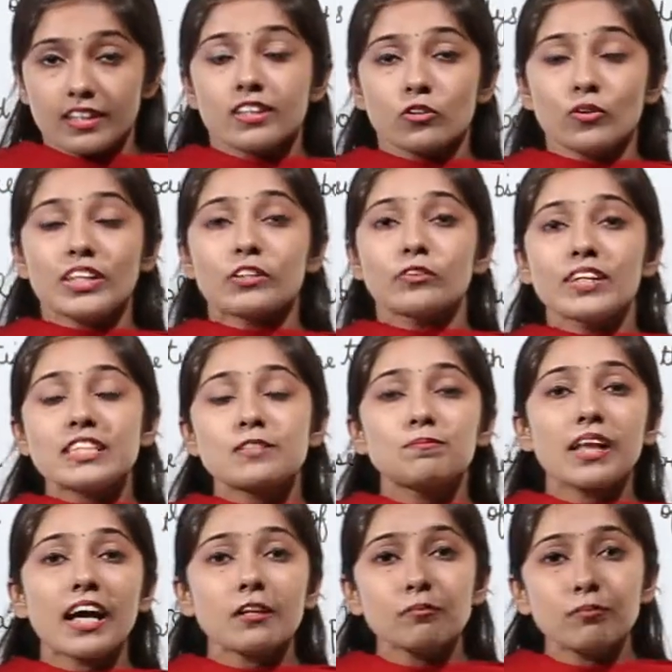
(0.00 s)
increased
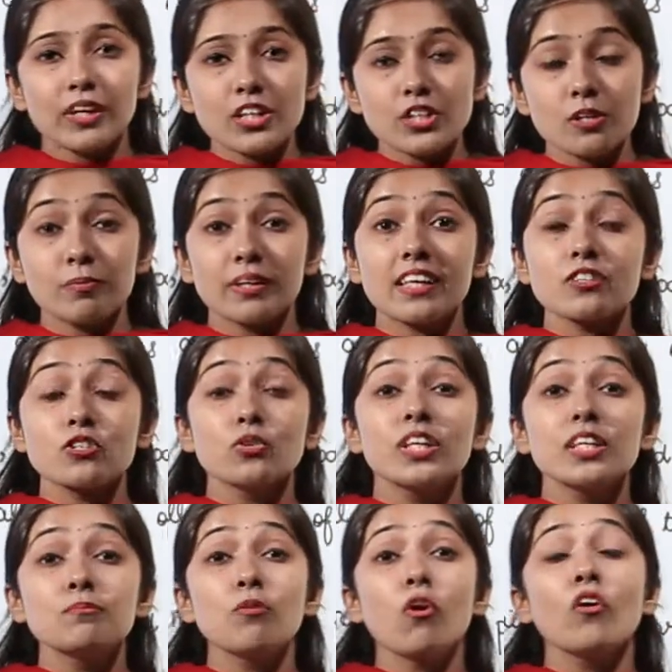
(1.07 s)
blood pressure, because you
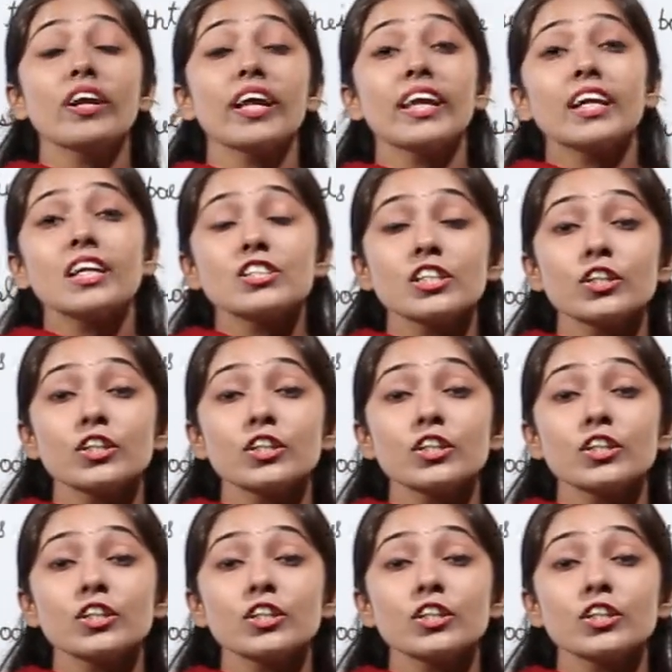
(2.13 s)
need more energy,